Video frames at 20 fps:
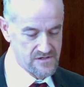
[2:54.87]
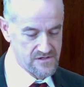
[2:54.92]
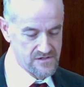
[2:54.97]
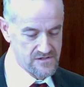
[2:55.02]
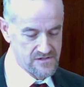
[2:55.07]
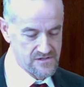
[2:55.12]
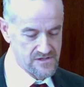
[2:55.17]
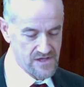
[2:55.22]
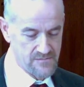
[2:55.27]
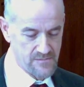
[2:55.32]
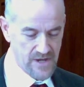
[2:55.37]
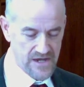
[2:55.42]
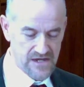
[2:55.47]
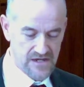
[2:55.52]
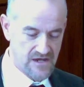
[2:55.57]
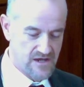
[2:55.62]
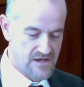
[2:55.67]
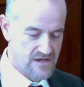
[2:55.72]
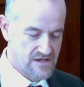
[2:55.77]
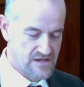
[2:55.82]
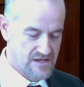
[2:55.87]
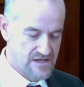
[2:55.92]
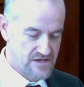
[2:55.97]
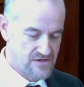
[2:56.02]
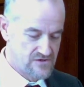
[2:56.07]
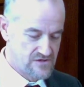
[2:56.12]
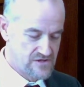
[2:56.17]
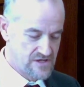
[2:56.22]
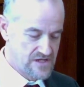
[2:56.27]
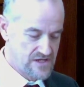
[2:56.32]
They may not
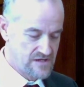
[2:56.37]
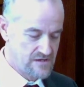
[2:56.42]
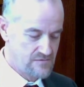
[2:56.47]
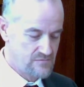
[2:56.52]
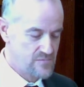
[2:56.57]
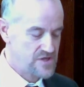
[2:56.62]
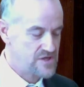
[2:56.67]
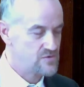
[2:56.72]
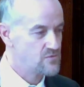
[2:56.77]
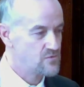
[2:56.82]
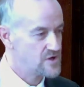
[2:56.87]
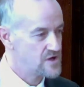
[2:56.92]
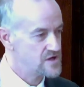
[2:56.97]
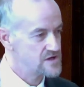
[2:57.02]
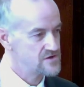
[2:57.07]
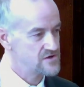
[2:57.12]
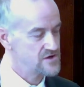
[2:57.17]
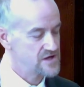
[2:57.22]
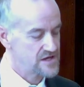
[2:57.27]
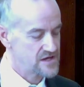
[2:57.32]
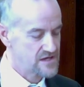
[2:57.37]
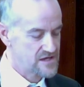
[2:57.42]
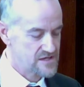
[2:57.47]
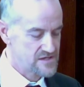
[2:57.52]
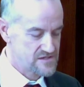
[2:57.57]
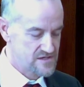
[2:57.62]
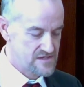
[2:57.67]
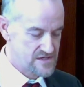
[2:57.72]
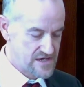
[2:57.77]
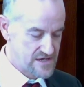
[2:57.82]
literally be wandering in
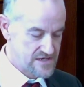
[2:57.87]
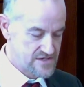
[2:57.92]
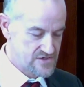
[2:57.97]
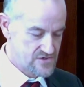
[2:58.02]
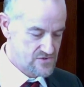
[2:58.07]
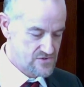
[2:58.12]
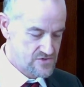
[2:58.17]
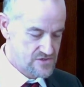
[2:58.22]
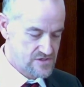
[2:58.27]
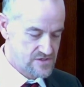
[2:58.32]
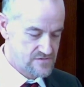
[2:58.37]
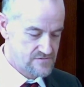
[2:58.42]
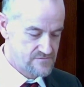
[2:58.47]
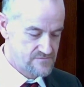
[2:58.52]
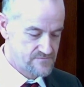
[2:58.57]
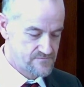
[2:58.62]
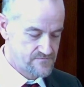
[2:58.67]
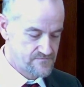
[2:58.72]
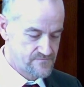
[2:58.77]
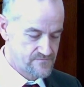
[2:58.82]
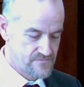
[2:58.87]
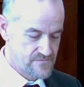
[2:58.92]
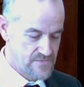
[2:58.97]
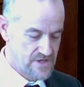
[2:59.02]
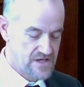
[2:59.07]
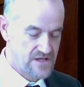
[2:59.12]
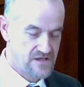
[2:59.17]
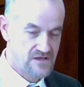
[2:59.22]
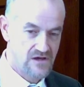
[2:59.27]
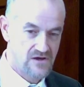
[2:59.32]
the desert
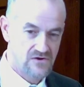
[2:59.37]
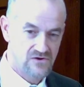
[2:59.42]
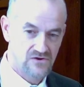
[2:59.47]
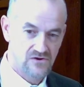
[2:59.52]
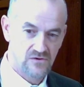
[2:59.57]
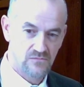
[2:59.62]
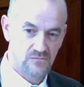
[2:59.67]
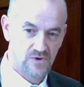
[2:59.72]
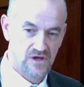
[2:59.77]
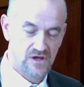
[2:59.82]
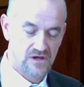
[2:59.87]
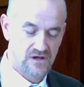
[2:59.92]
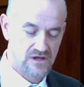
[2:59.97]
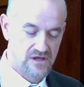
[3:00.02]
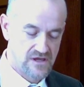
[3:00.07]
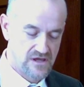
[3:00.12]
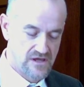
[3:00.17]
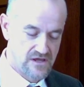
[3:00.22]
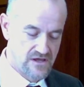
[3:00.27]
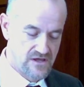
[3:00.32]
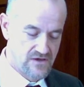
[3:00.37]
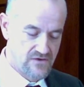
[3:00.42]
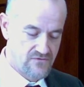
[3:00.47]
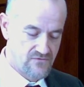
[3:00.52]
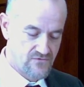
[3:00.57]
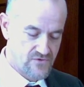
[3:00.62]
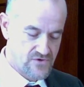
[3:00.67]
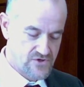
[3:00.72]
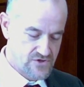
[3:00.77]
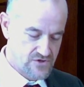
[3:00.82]
any longer, but
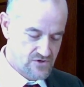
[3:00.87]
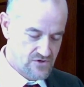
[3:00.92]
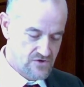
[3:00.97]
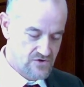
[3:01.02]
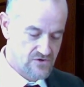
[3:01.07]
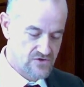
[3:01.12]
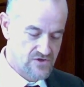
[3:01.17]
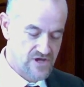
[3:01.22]
for sure, they